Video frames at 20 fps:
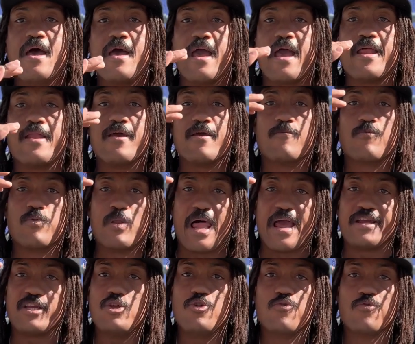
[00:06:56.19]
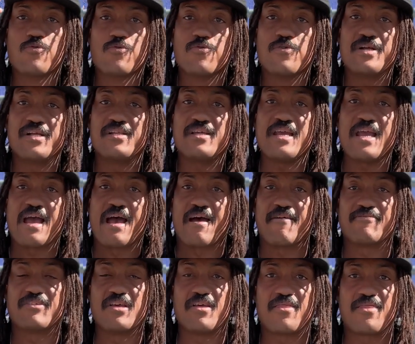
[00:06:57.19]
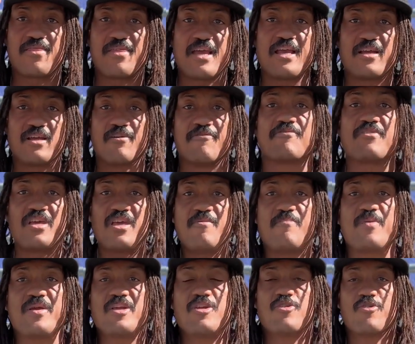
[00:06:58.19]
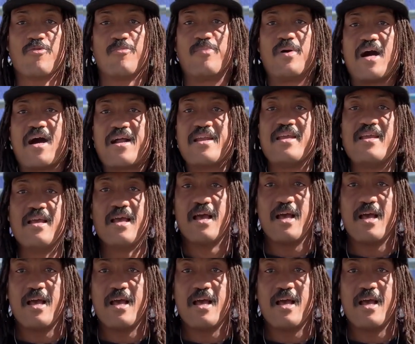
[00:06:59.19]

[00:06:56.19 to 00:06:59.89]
And it, like, you really have to think of keeping your body